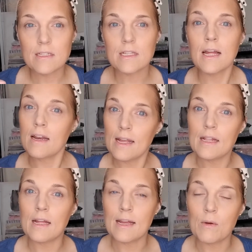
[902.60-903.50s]
that
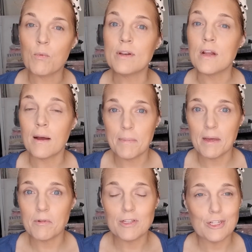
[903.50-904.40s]
Eli would not be
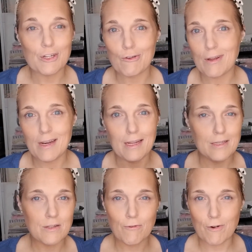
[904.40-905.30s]
able to do, and he's
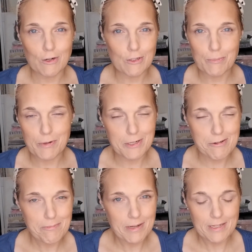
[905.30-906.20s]
far
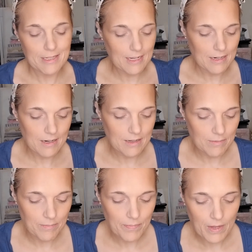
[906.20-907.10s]
surpassed that,
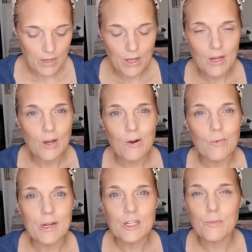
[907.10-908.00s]

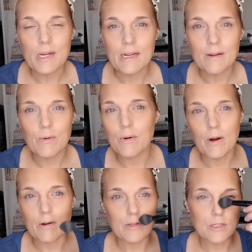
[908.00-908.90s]
which we
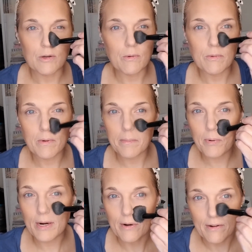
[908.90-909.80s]
are so
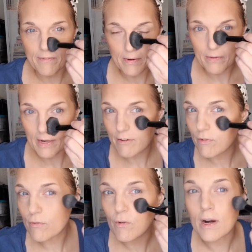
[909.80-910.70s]
proud of and grateful
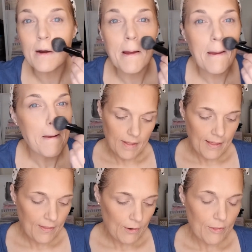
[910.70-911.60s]
for. And
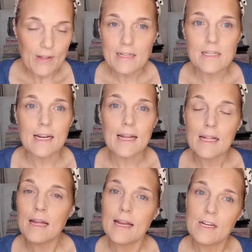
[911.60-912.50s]
there are things that
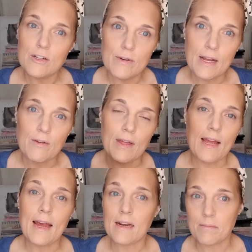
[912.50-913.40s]
Eli can do now that
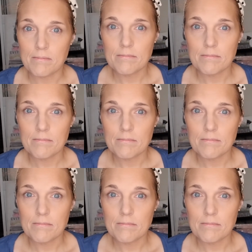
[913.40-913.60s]
Adam